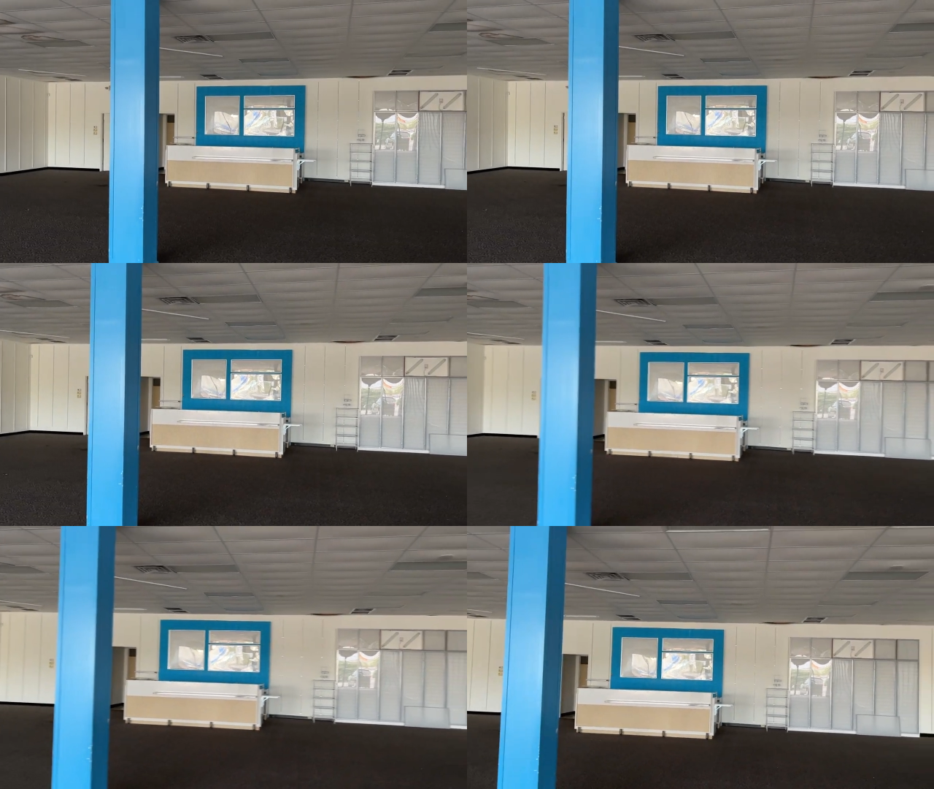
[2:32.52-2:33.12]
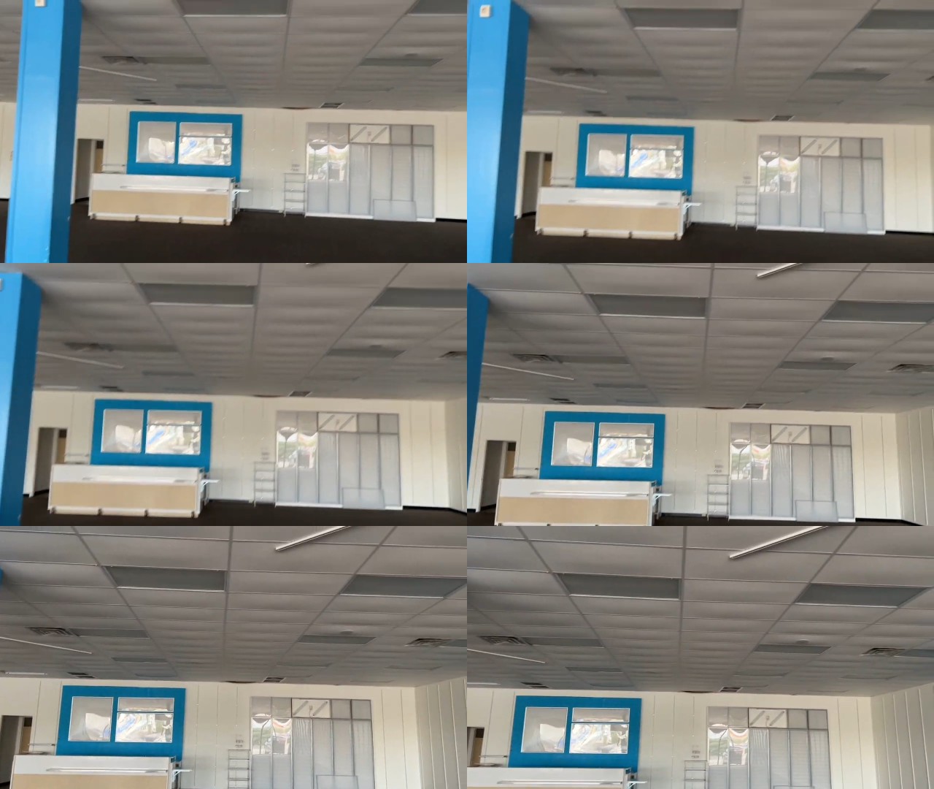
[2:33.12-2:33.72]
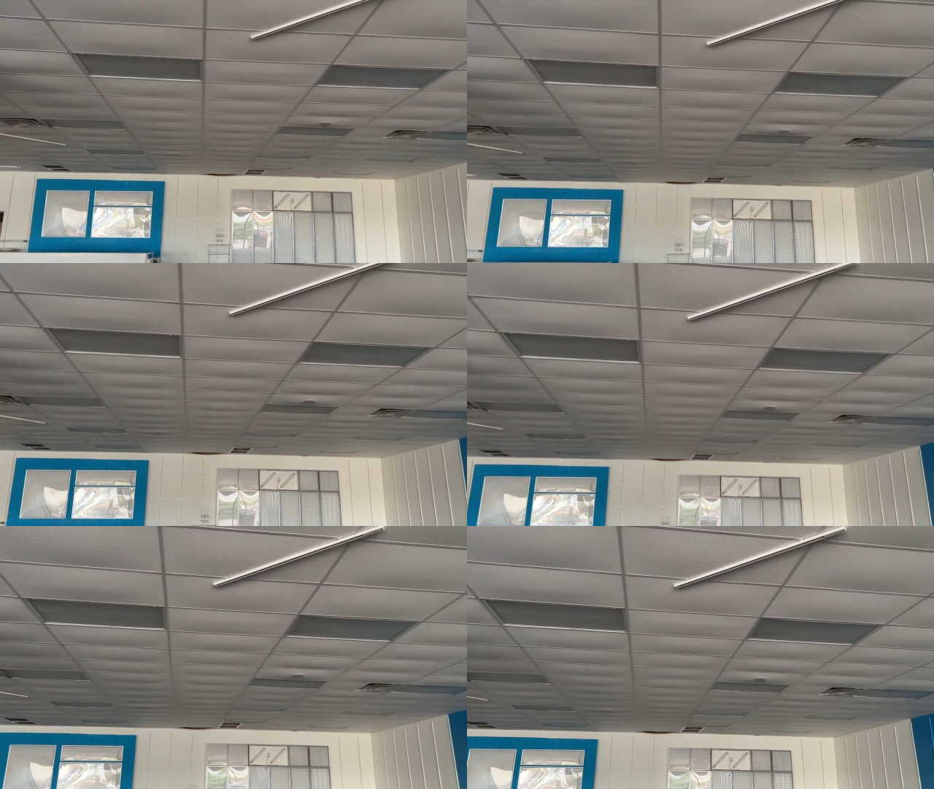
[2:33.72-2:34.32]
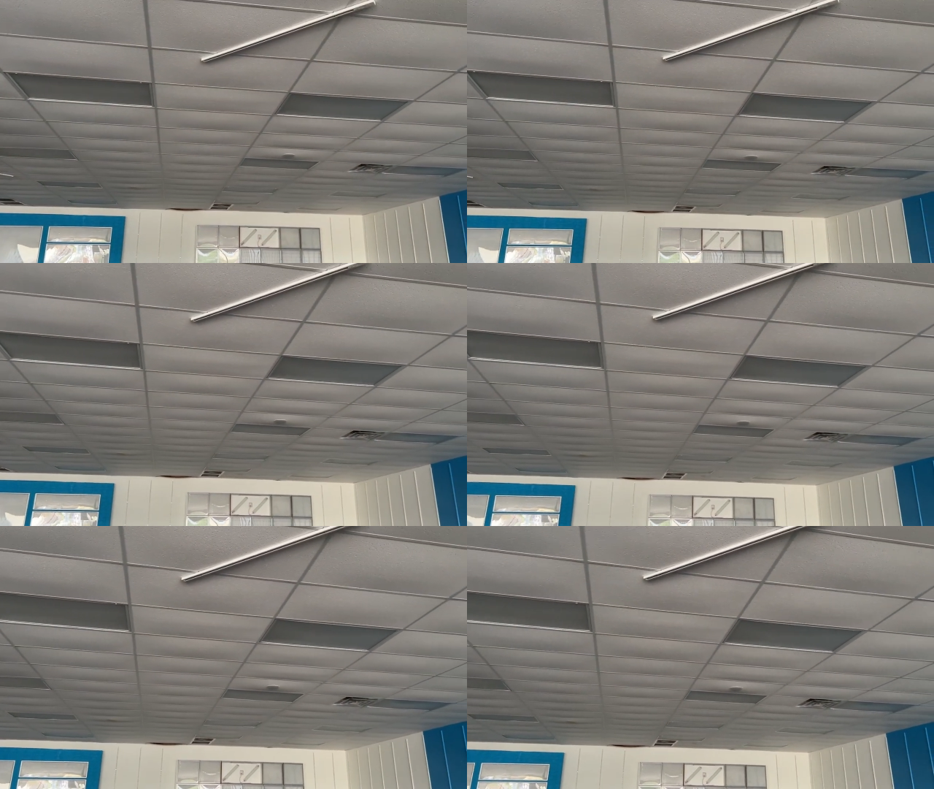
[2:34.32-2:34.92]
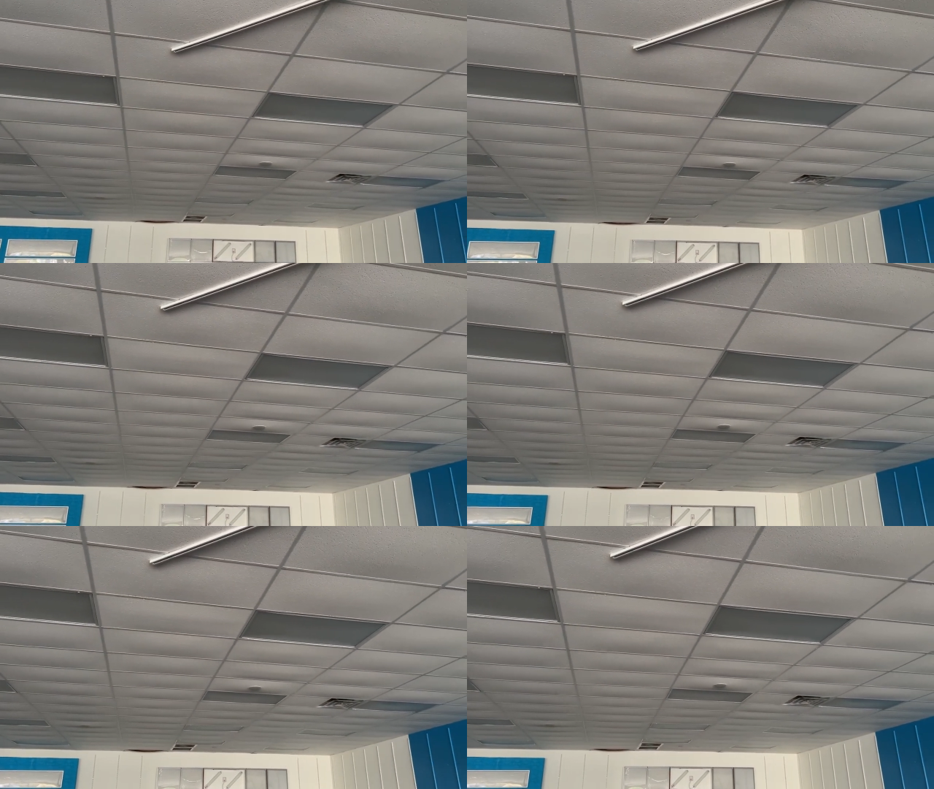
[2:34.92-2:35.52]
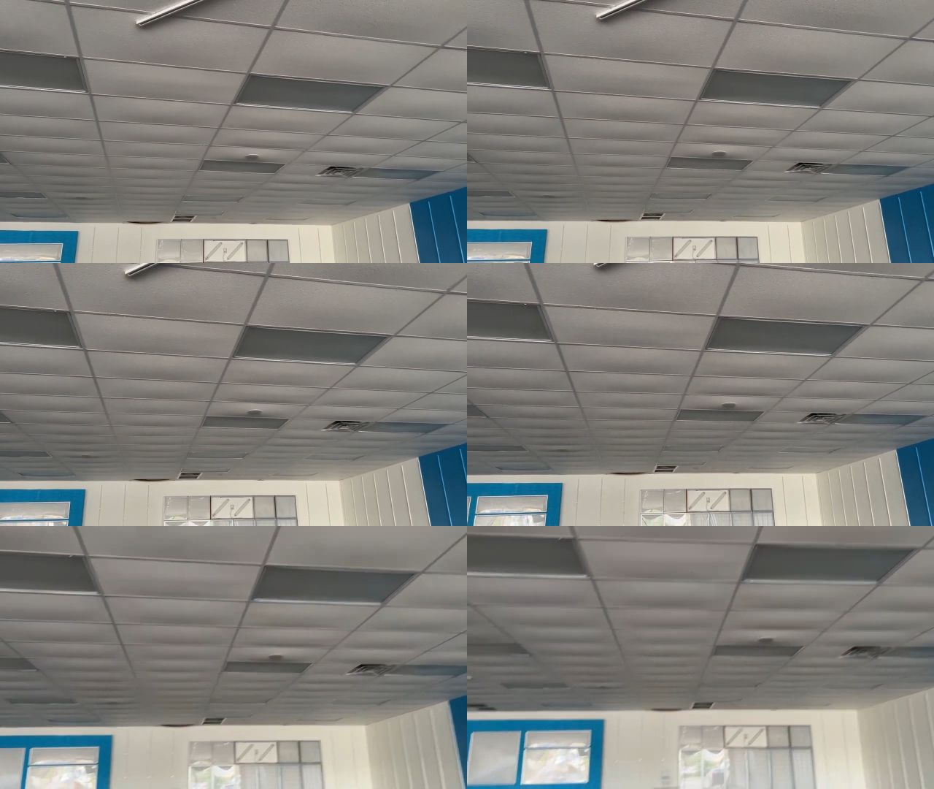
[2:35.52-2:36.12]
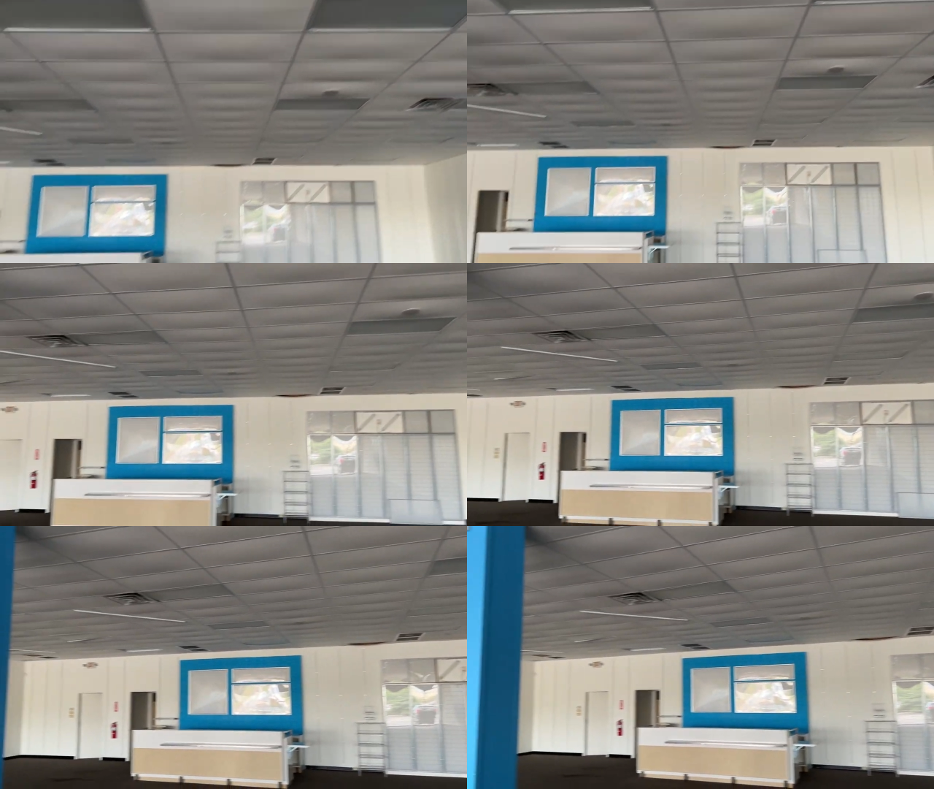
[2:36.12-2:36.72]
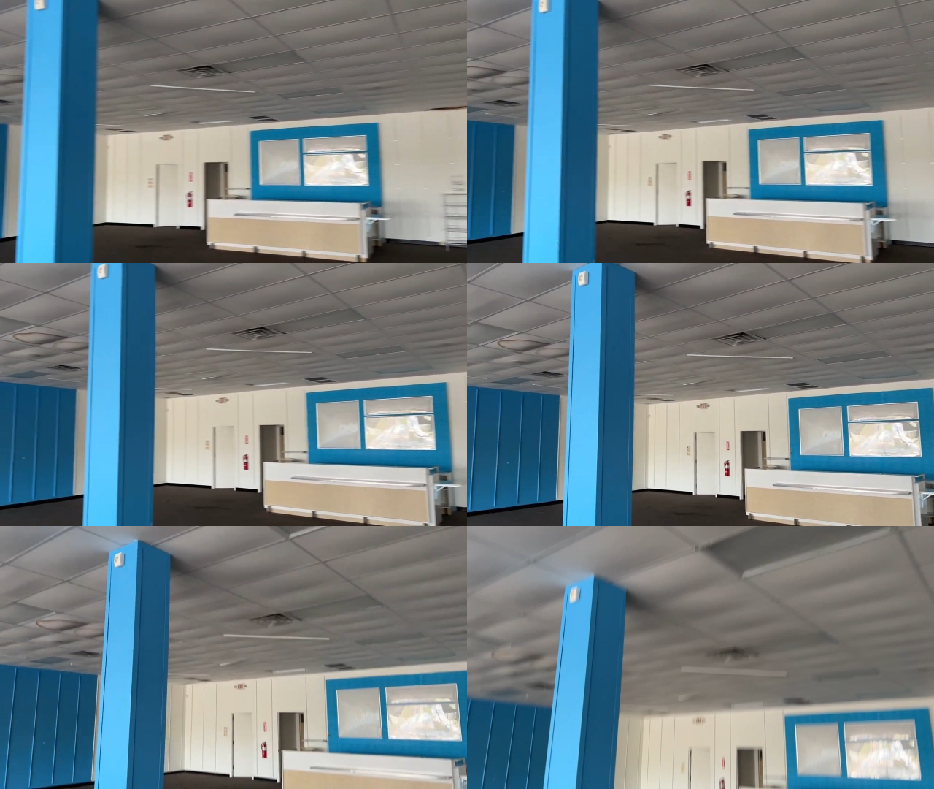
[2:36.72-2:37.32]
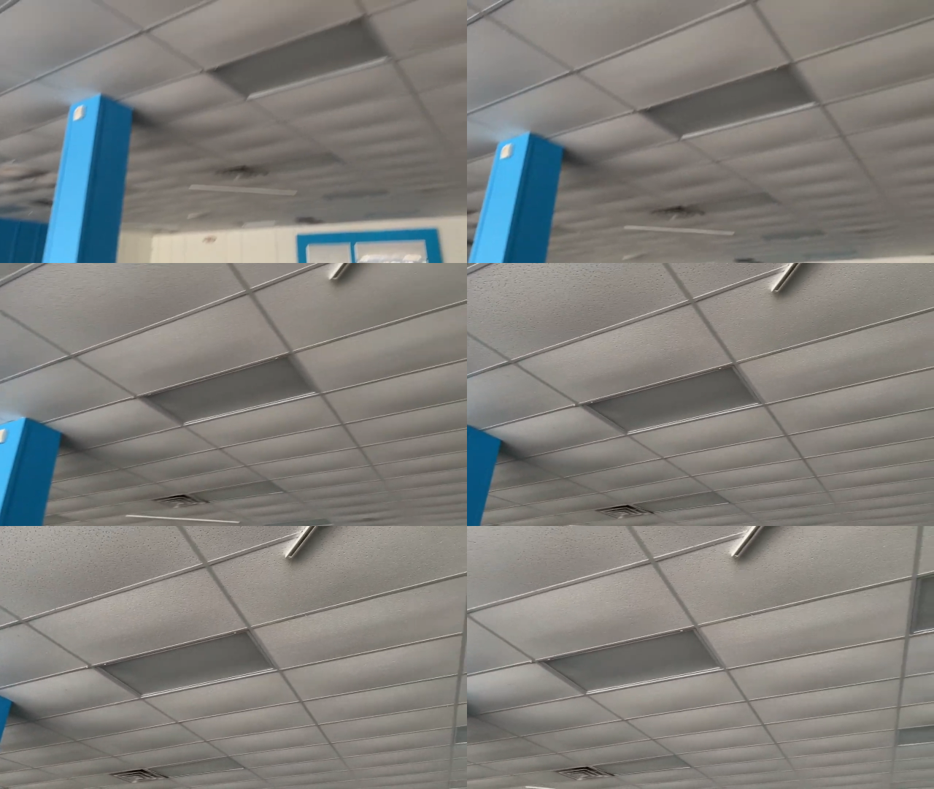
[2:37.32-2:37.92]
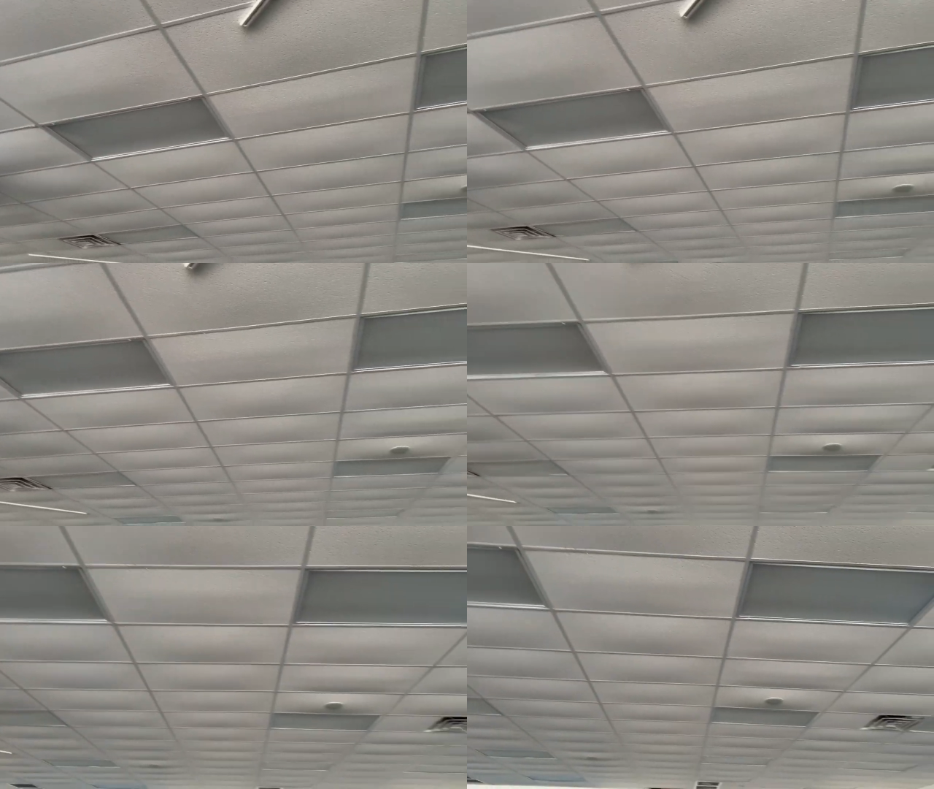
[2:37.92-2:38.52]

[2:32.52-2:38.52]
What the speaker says: No face is visible, so there are no lips to read.